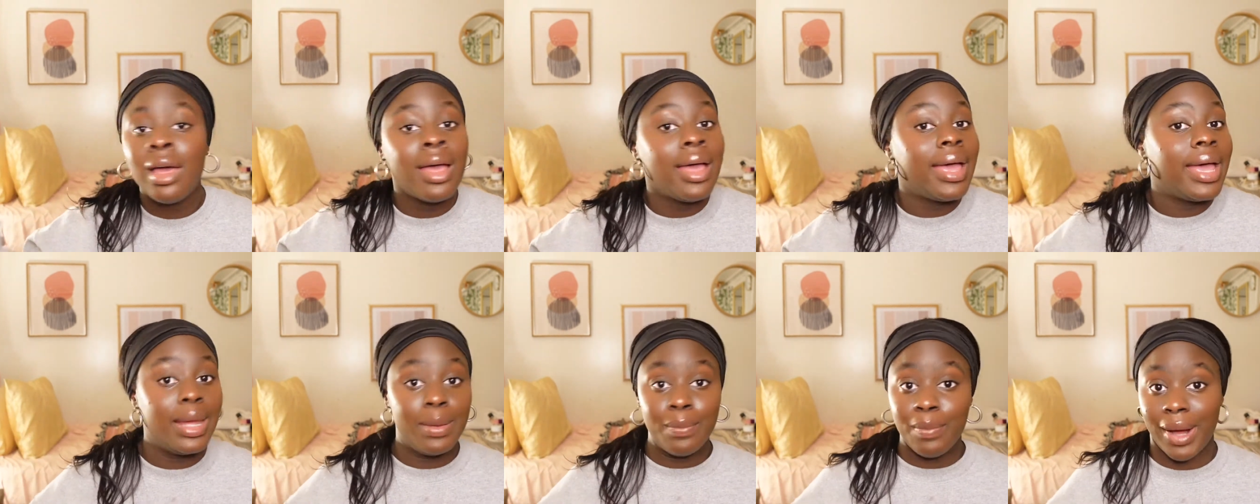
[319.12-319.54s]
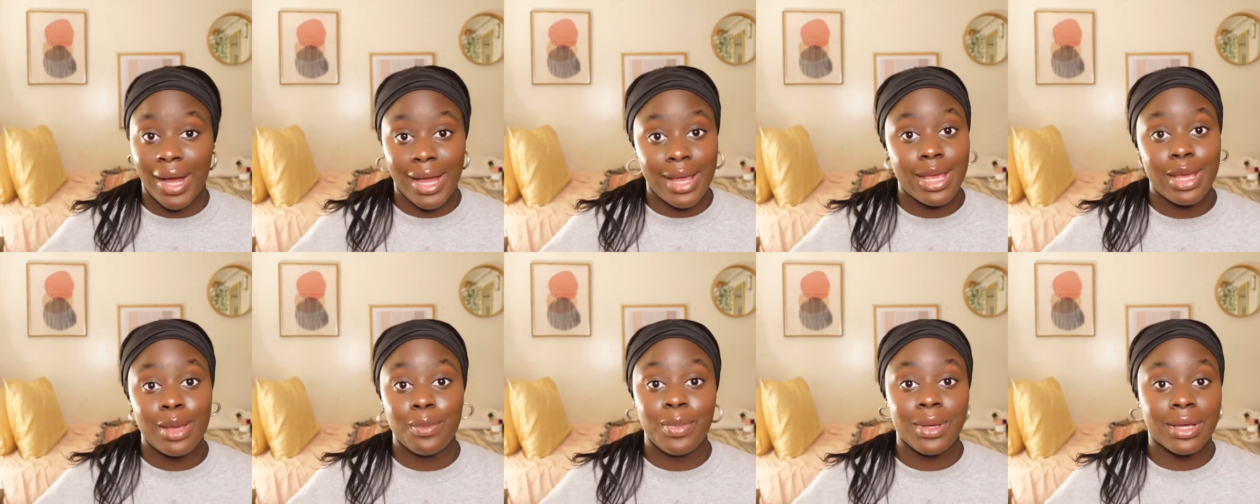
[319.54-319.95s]
and
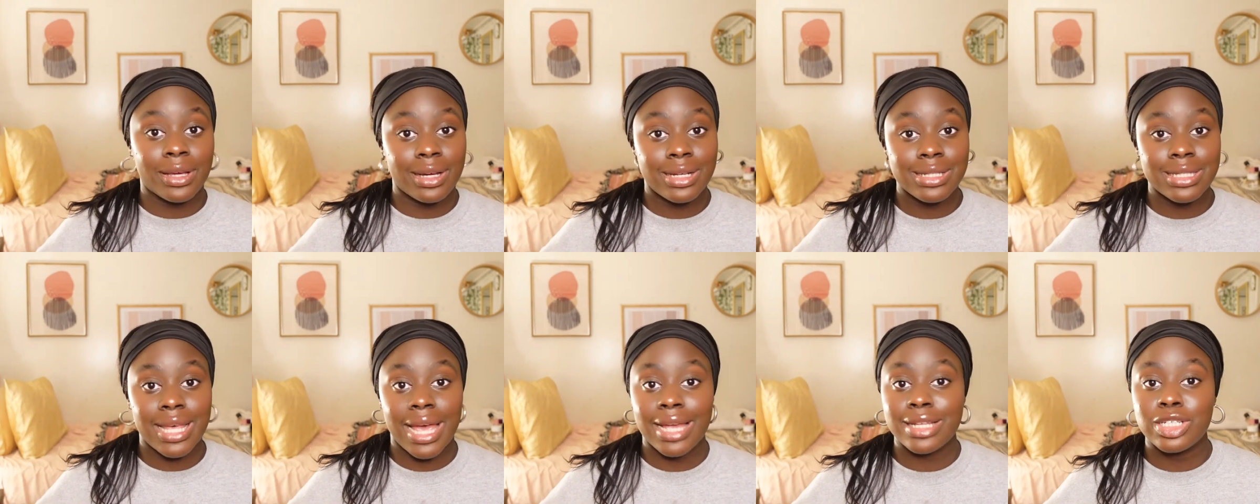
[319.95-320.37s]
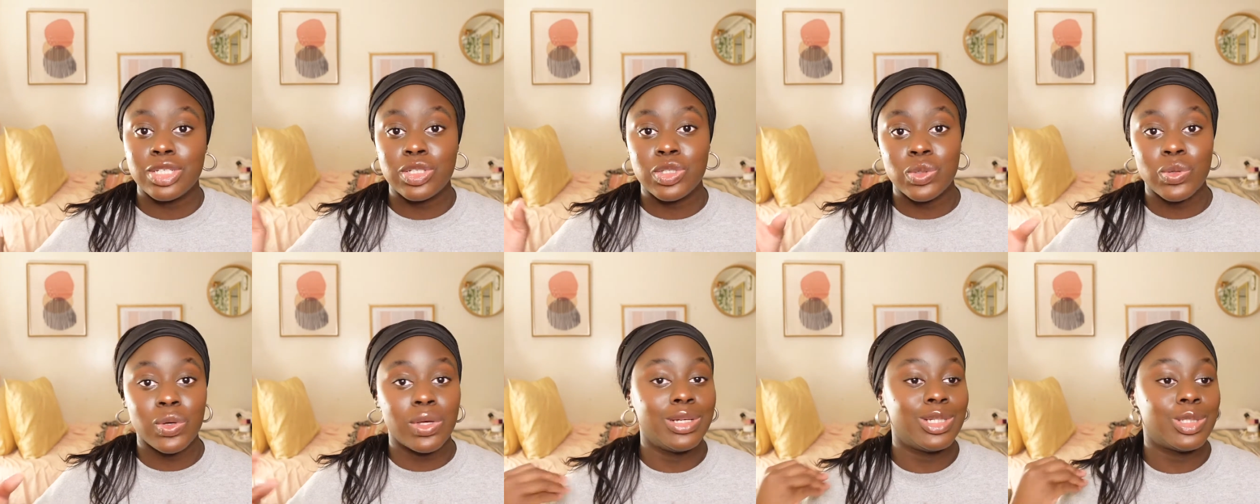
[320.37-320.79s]
buy it because I just
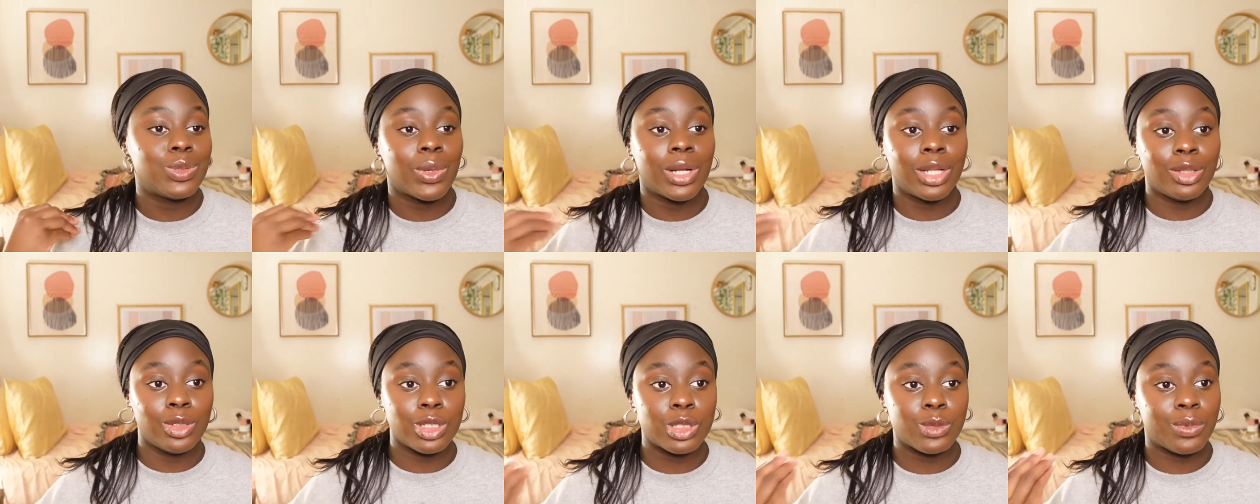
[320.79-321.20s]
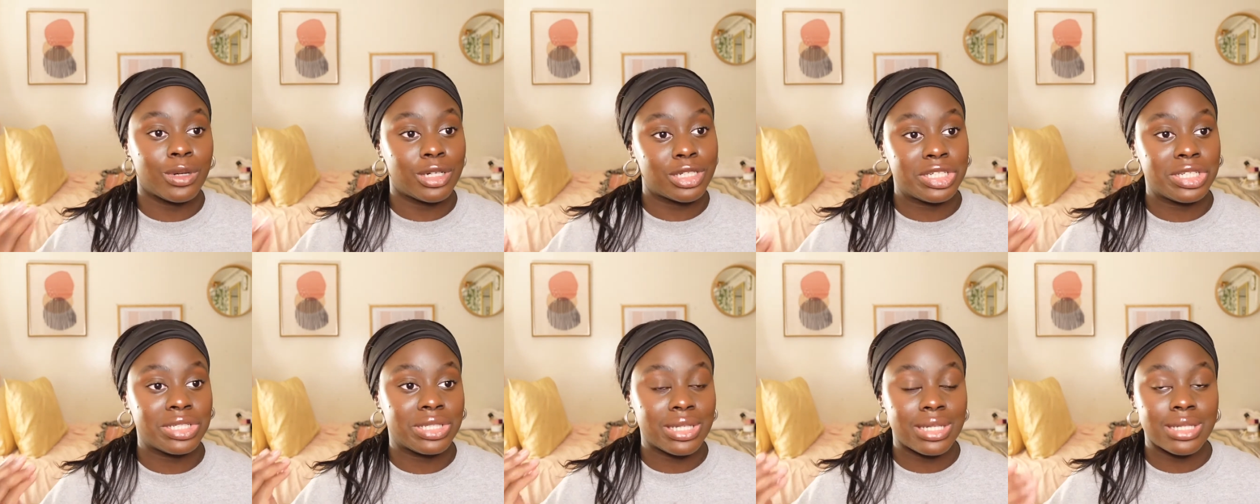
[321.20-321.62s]
knew it was one of those
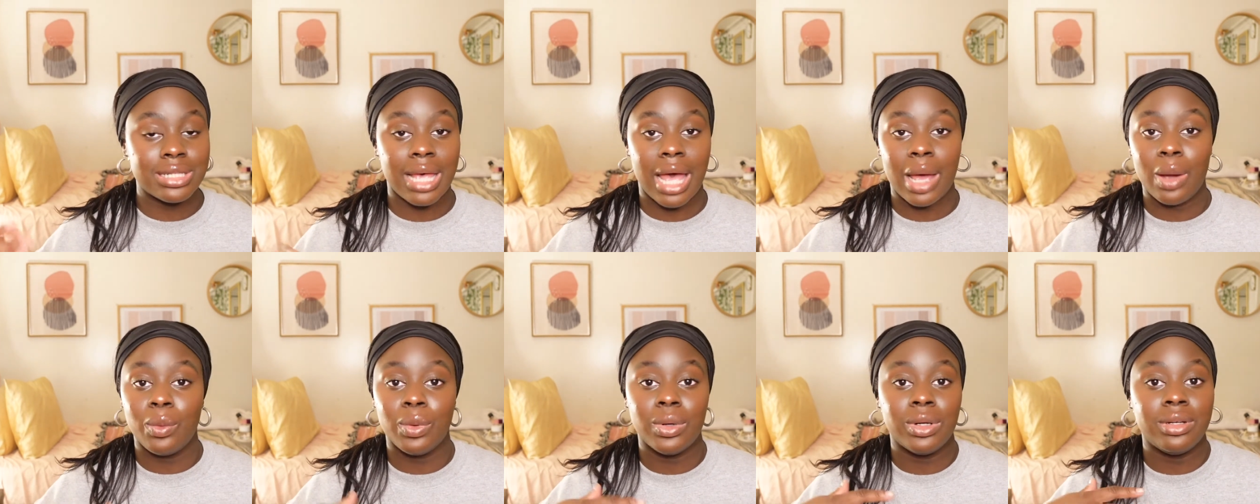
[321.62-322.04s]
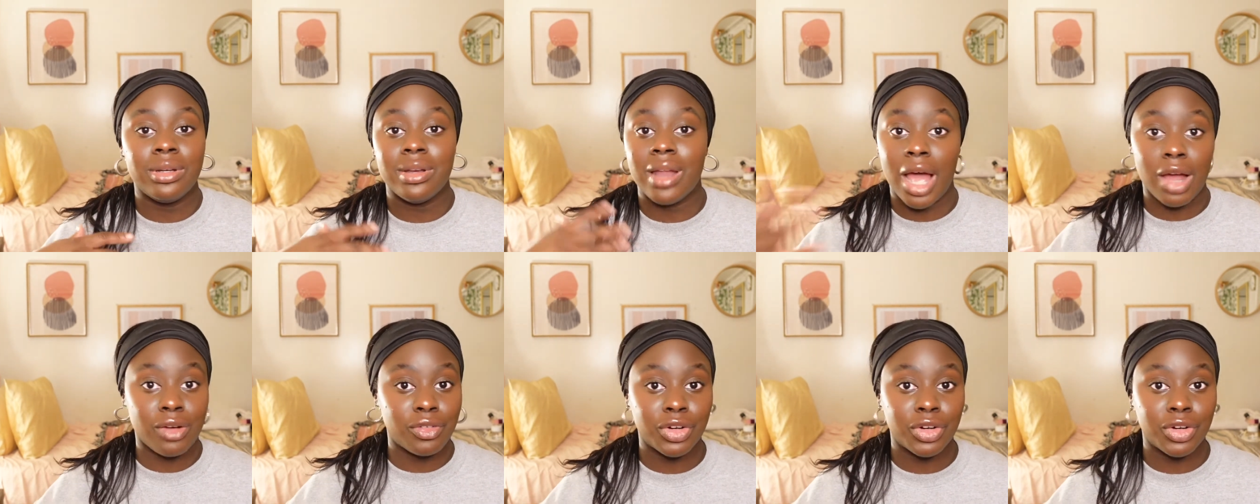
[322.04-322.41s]
purchases I would not